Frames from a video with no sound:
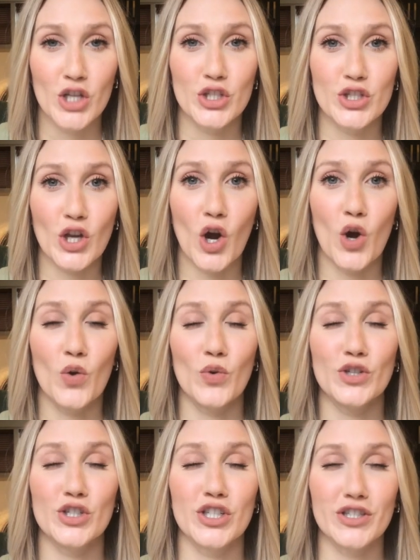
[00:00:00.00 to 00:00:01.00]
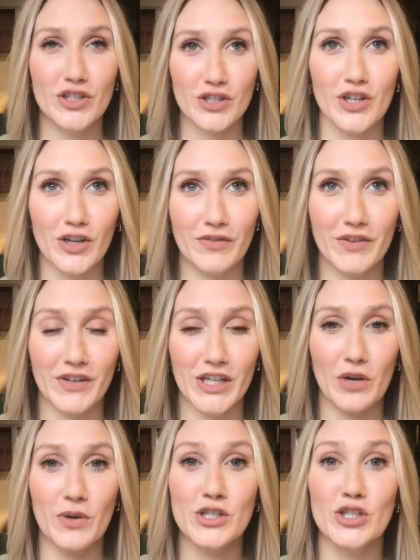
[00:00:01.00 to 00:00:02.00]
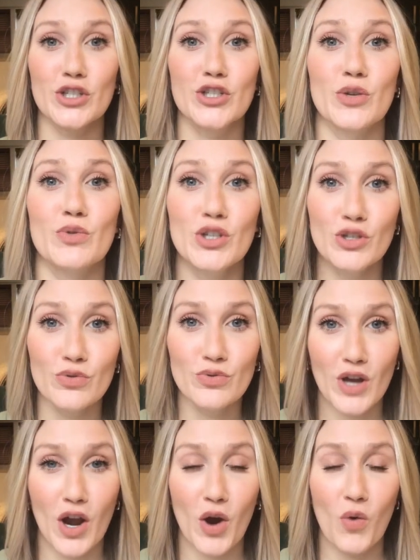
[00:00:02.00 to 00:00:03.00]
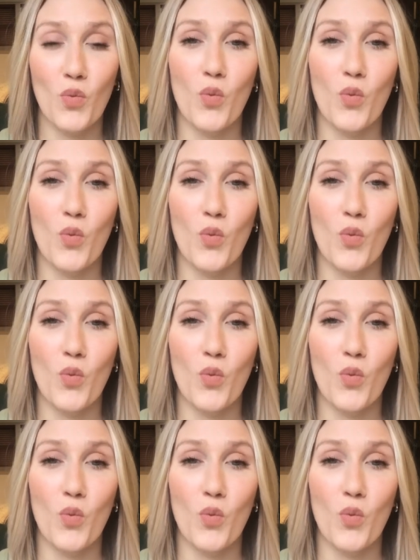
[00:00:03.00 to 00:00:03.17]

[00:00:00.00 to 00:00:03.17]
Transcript: So just to start off the video and just so you know